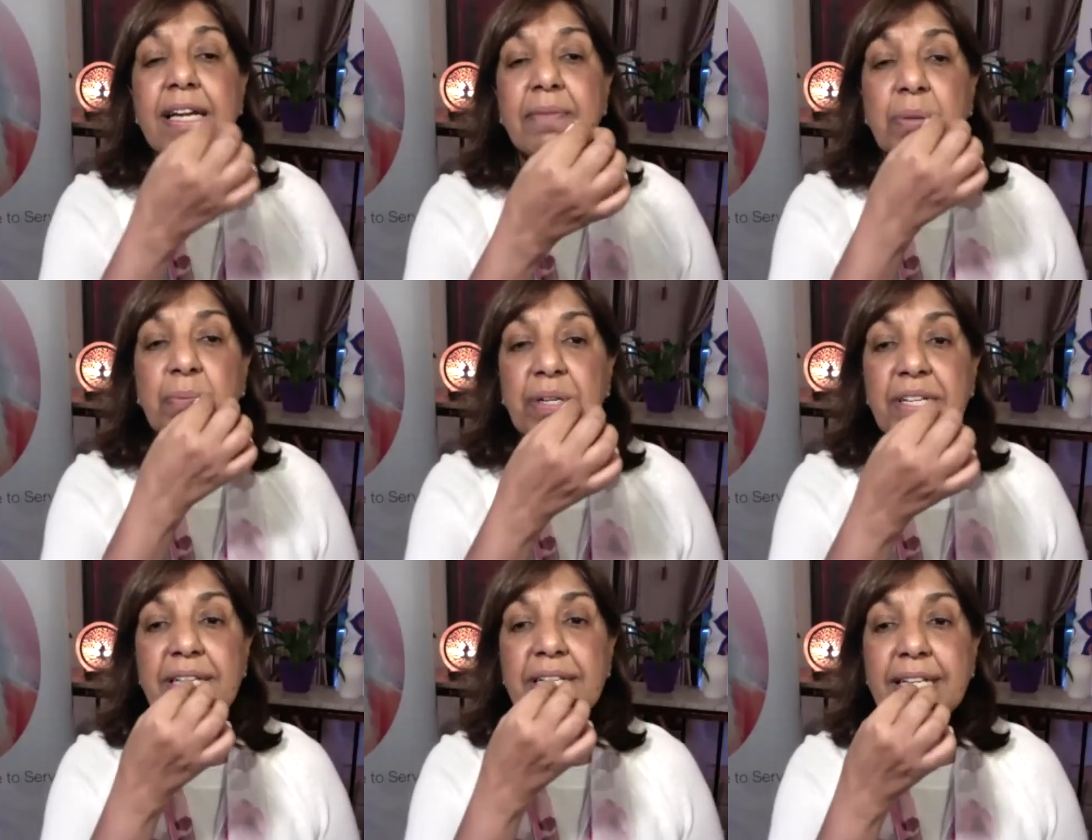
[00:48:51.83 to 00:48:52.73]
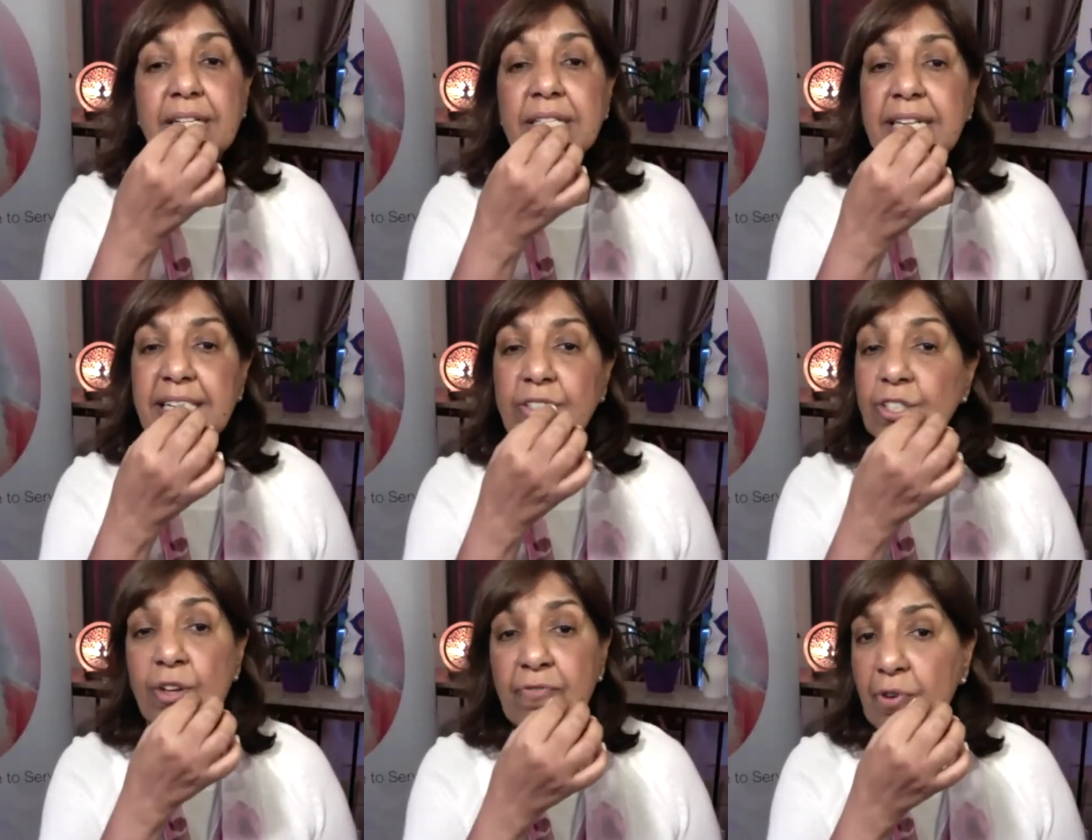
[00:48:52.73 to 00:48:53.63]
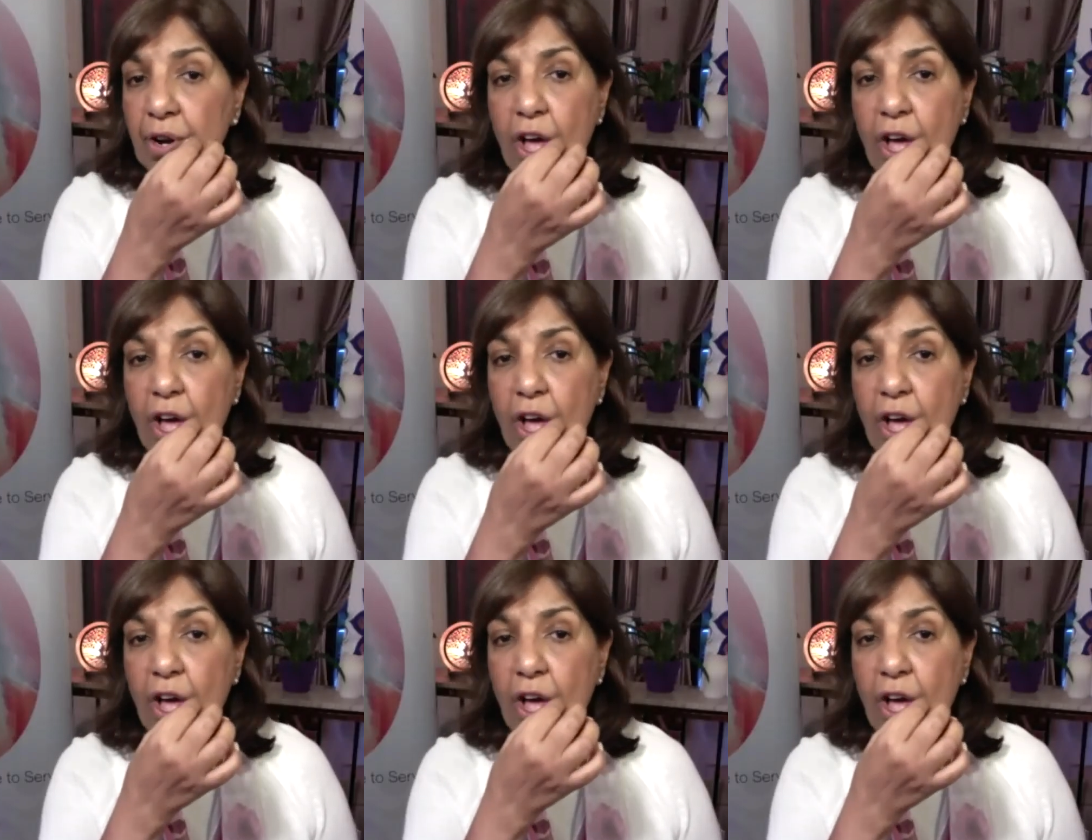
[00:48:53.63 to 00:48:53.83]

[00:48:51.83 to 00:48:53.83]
kept on putting these little needles, not for